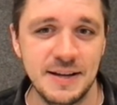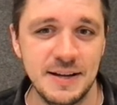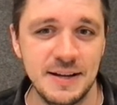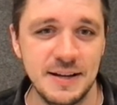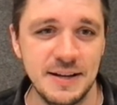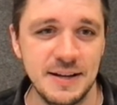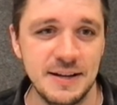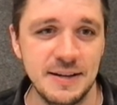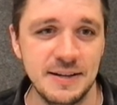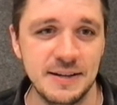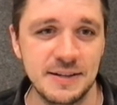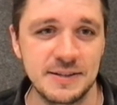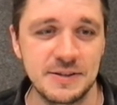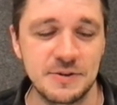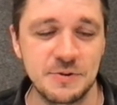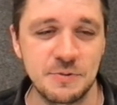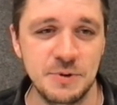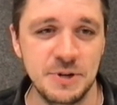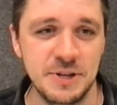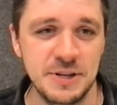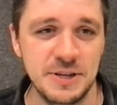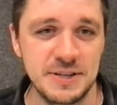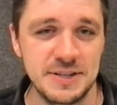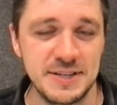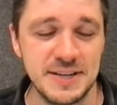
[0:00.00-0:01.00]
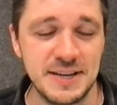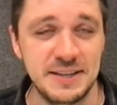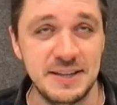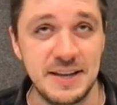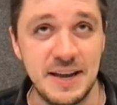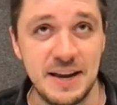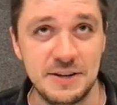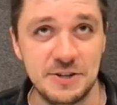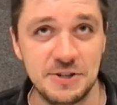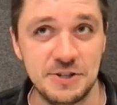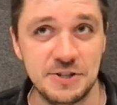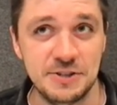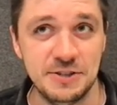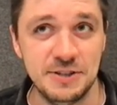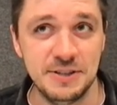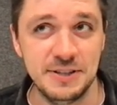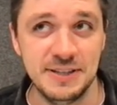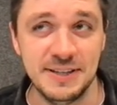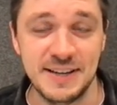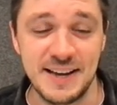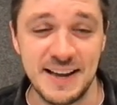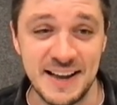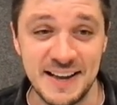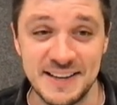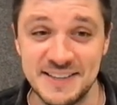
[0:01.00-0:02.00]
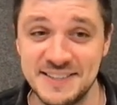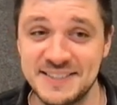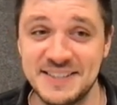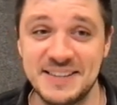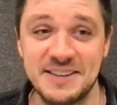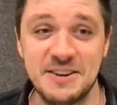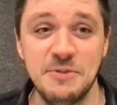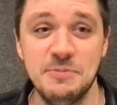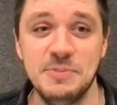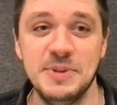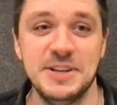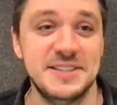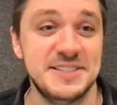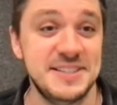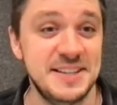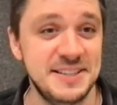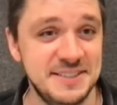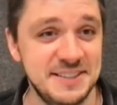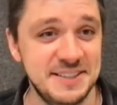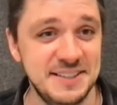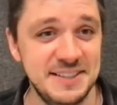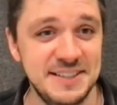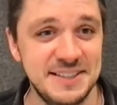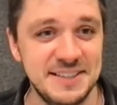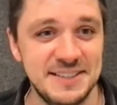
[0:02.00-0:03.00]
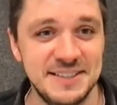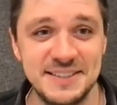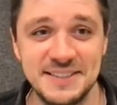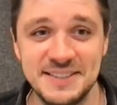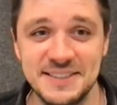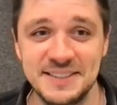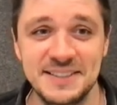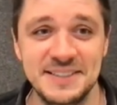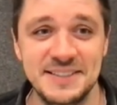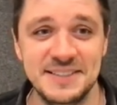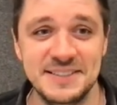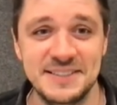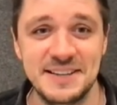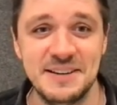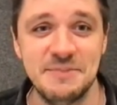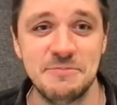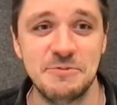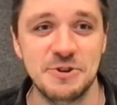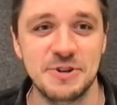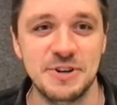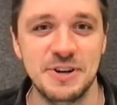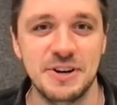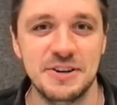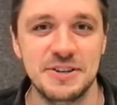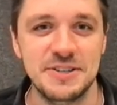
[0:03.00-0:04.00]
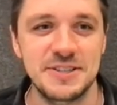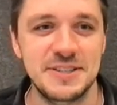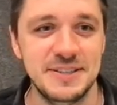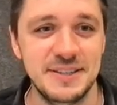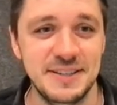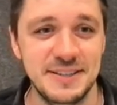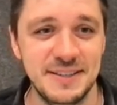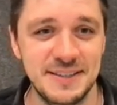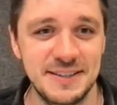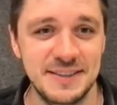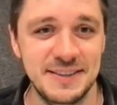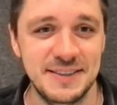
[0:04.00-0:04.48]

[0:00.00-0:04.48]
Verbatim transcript: uh, Kubernetes can actually, as complex as it is in some regards,